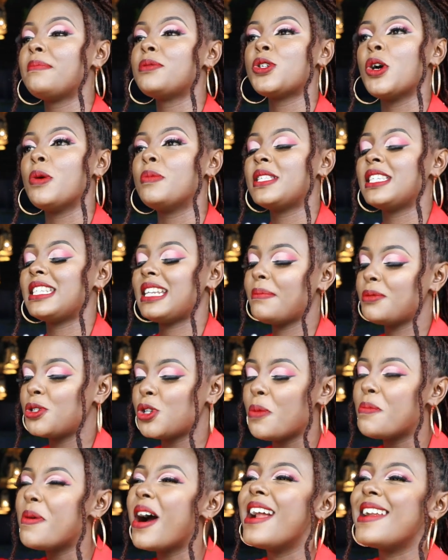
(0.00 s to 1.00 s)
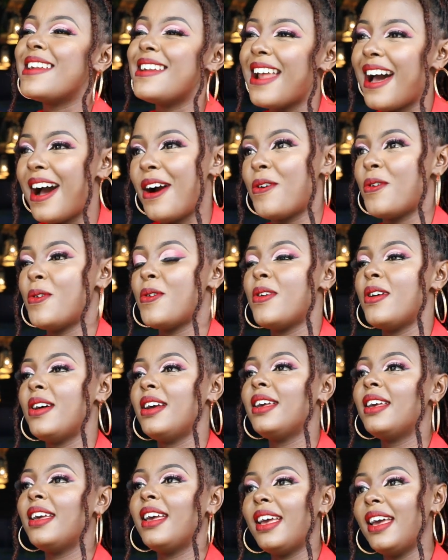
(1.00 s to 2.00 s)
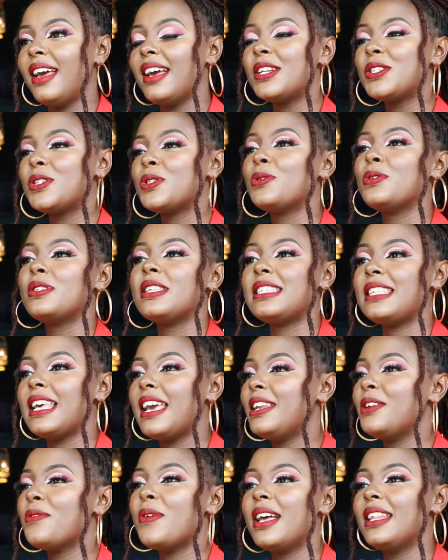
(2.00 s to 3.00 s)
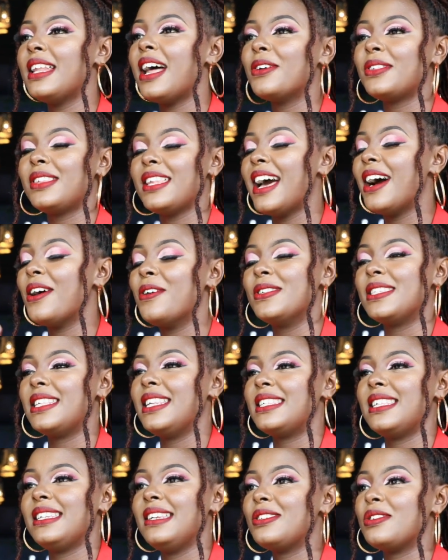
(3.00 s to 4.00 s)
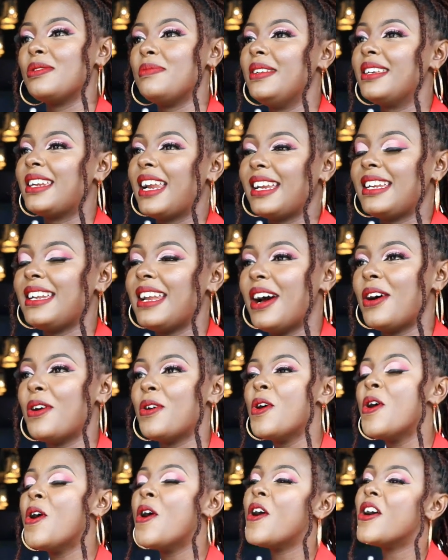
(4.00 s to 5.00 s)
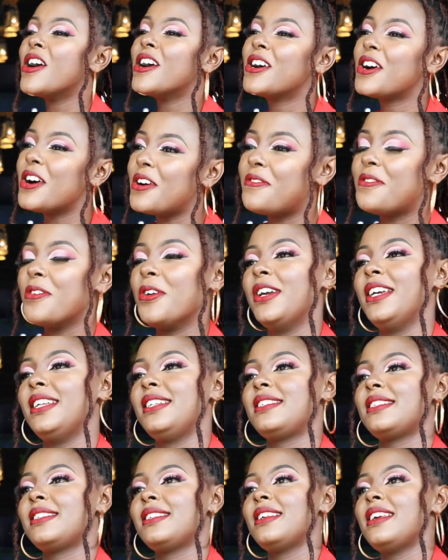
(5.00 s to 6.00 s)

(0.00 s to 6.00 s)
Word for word: up shop, set up shop now. Eh, to anyone out there who's listening to me right now, go for it.